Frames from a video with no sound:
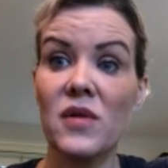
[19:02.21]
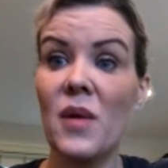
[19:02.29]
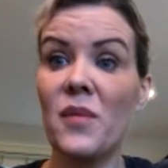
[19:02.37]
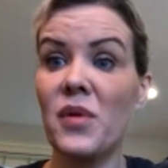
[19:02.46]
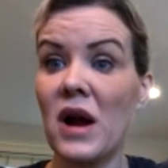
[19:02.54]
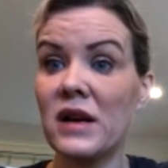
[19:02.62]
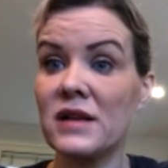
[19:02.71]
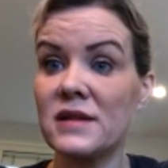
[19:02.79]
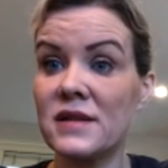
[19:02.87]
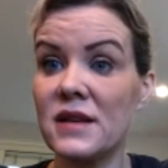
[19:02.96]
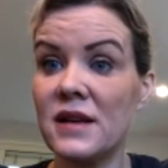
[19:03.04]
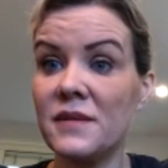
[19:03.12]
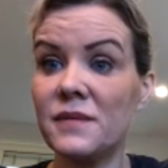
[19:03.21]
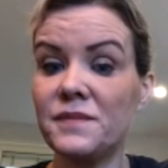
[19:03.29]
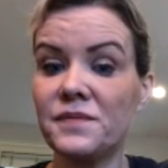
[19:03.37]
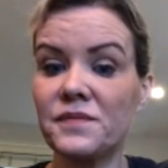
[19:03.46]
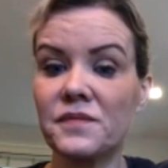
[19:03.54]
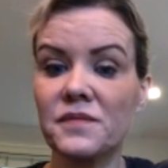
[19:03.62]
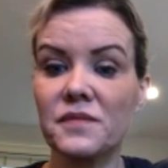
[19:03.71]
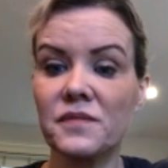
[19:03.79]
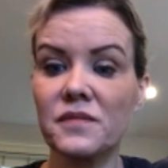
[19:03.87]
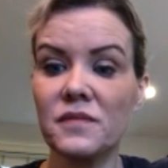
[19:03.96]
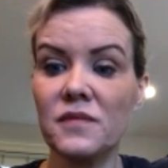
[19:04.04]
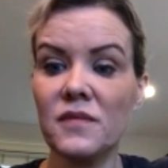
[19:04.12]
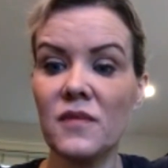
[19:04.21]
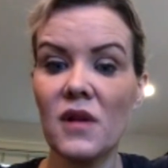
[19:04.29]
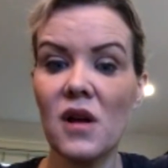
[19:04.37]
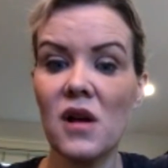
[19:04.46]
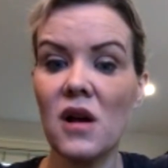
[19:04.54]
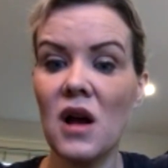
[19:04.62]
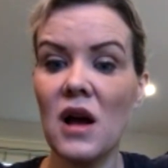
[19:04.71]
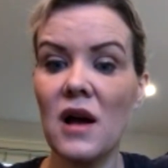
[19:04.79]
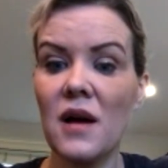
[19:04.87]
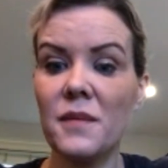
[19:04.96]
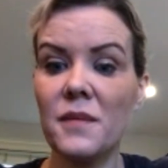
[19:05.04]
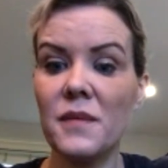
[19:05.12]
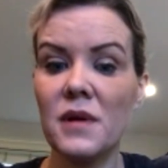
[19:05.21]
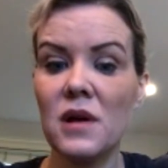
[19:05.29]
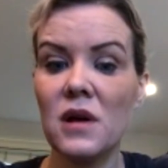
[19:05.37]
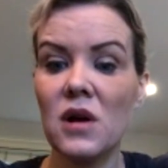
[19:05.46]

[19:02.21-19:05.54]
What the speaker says: around pregnancy, around